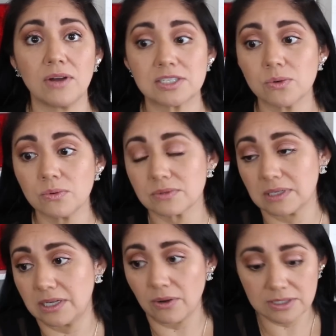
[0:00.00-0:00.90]
I don't,
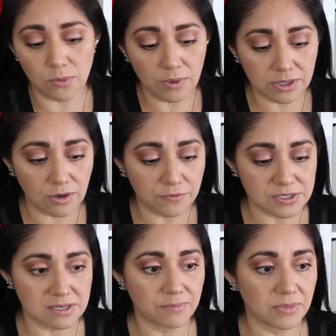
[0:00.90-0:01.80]
you know, I don't want to go for
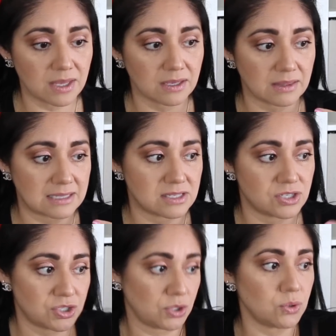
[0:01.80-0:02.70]
something that's
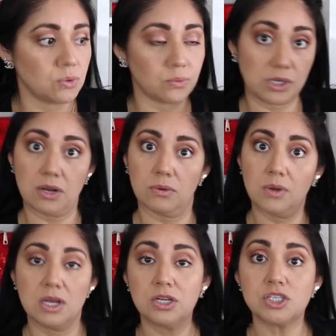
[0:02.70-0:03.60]
too, you know,
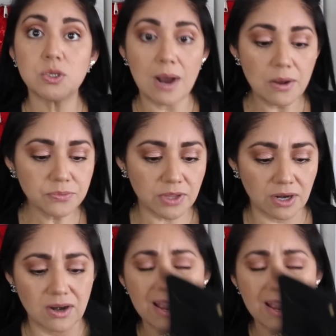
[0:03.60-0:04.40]
too out there.